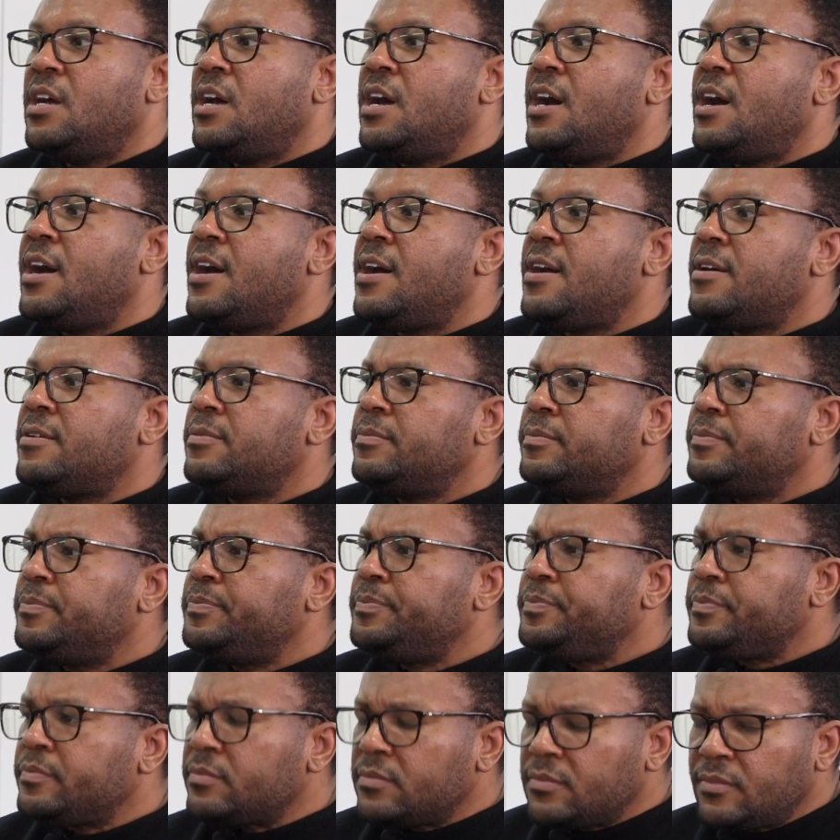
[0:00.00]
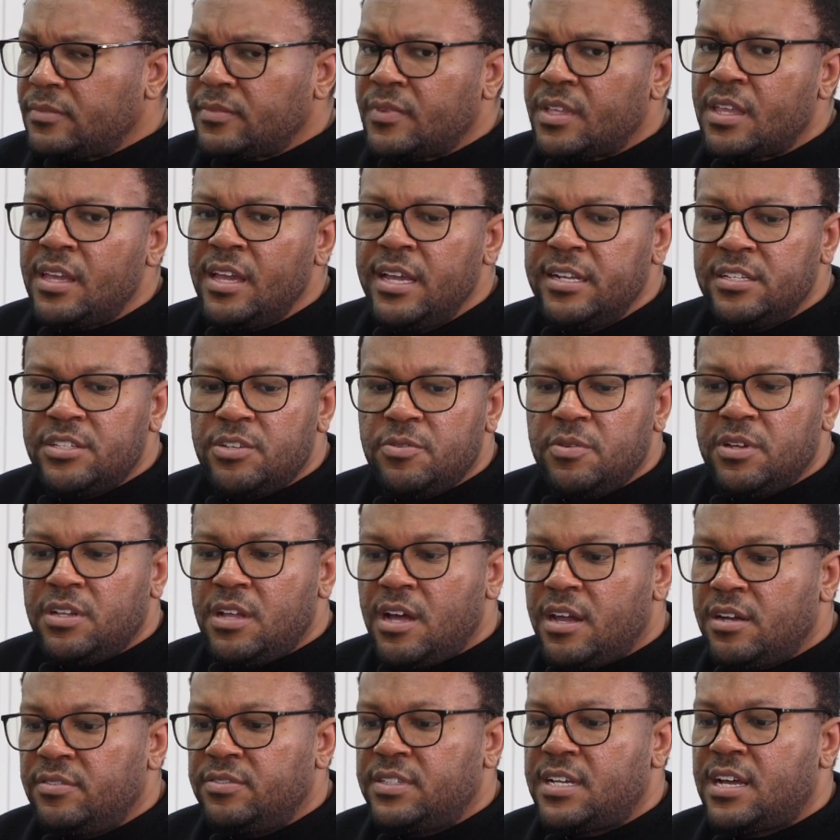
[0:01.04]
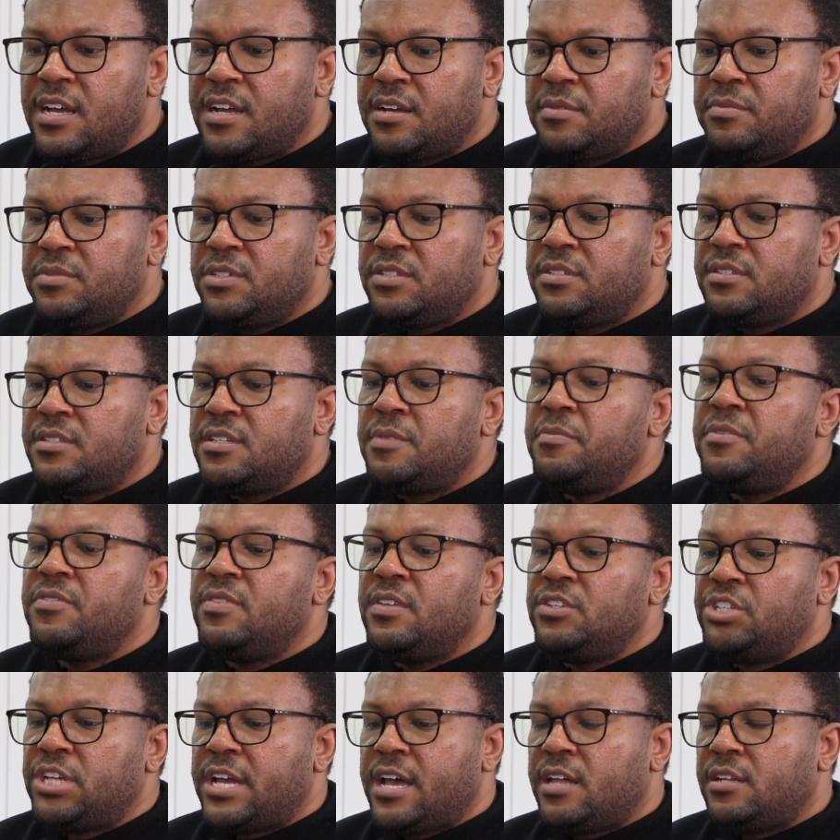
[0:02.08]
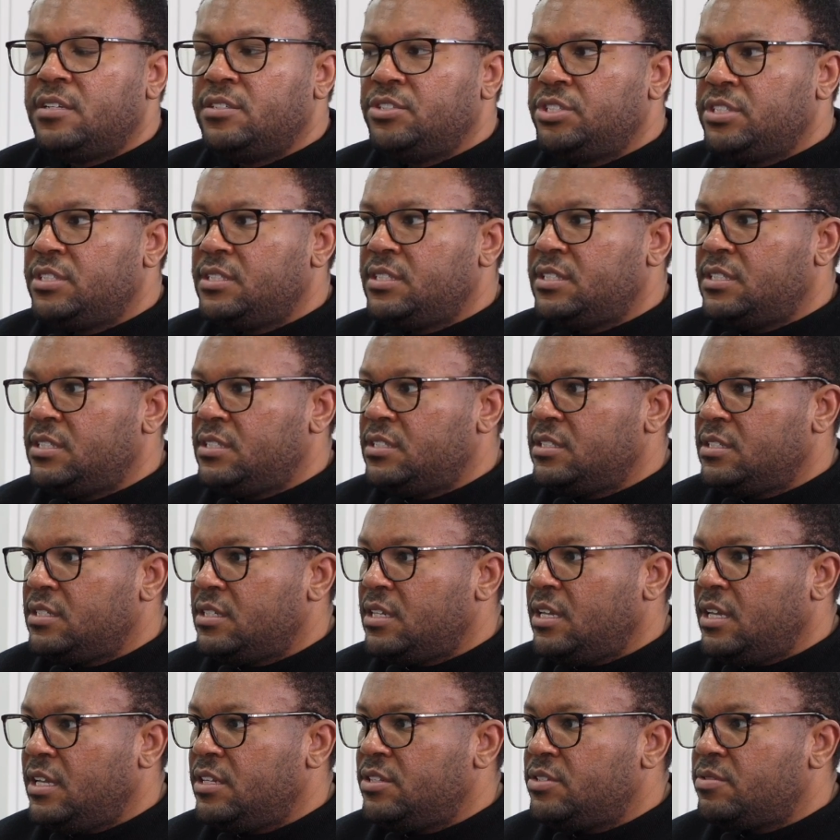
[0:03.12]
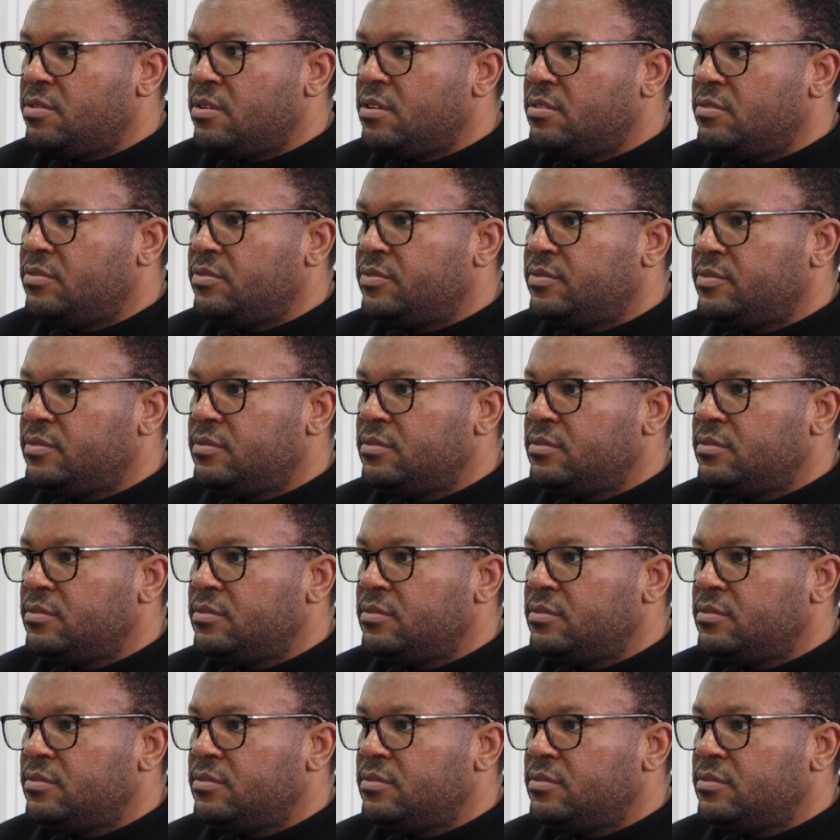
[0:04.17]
And so a lot of times some of the challenges in sort of